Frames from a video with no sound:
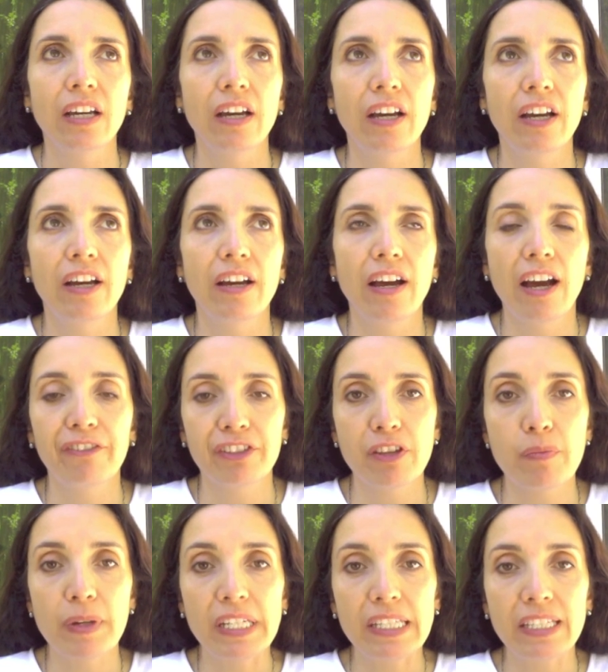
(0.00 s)
uh, after
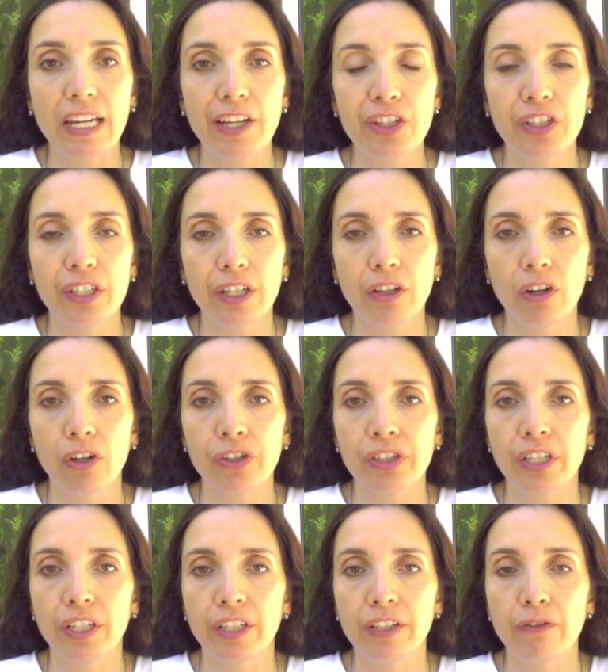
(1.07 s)
the meditation I got
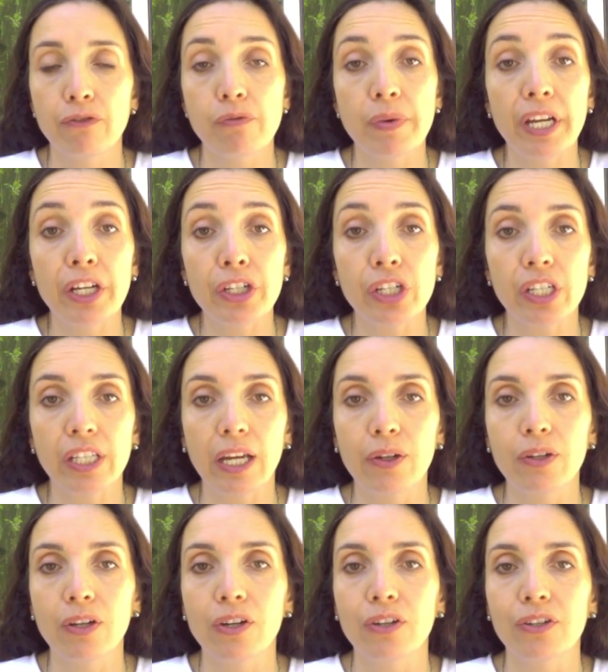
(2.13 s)
an information
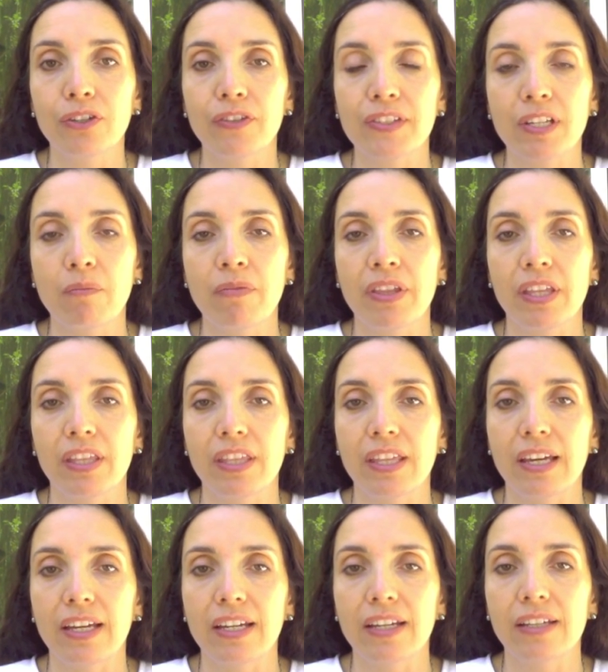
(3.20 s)
download of something
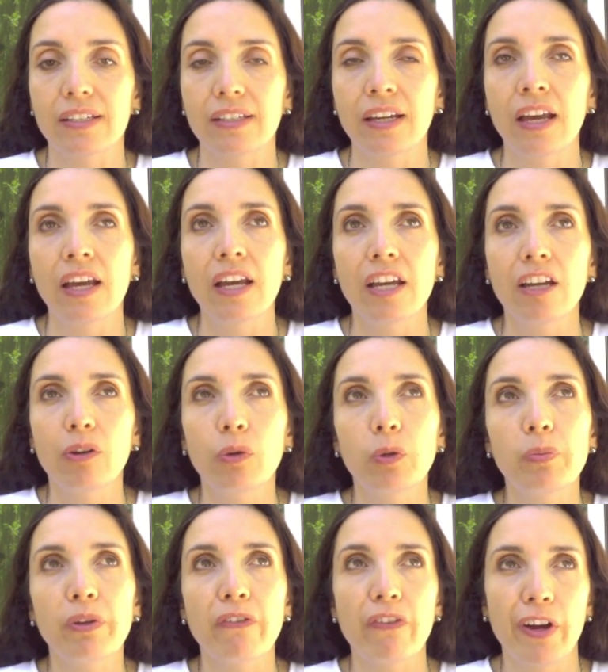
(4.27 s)
that it
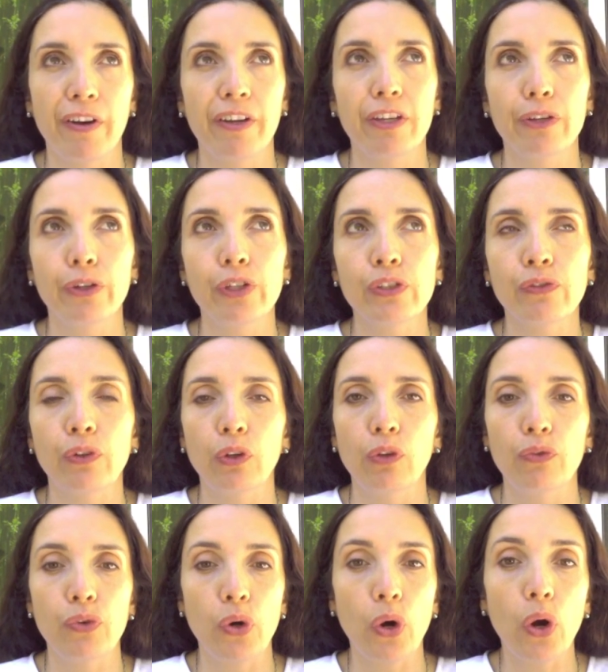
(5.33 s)
would be very useful
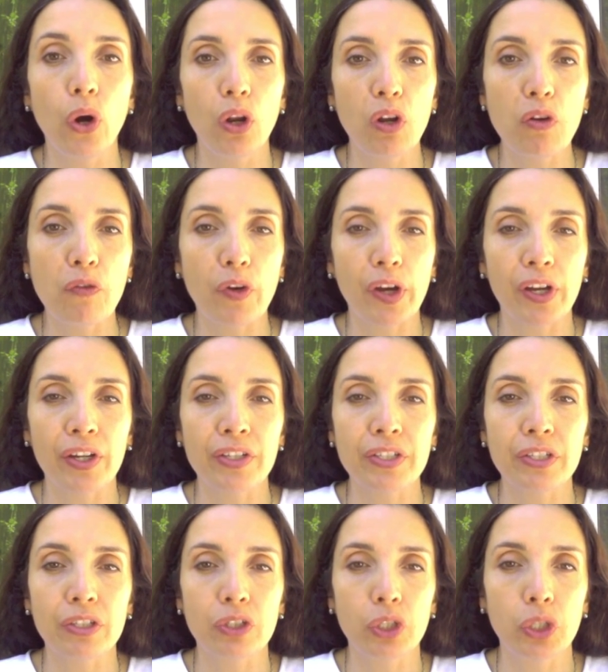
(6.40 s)
for all of
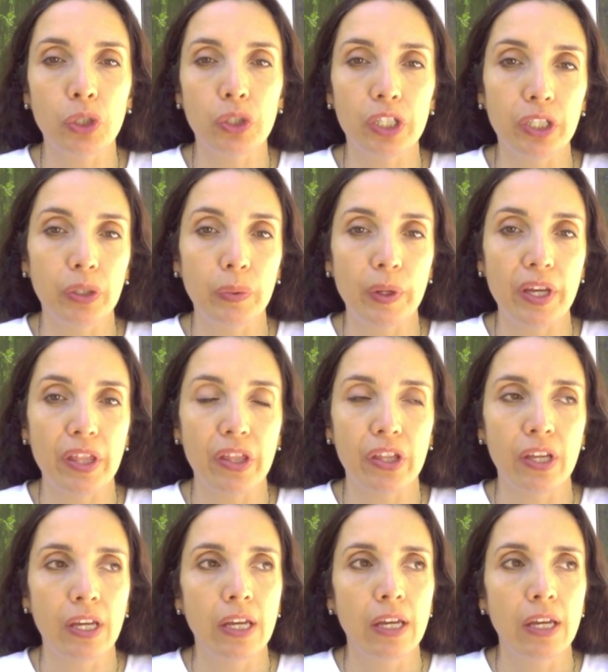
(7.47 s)
us to deal with.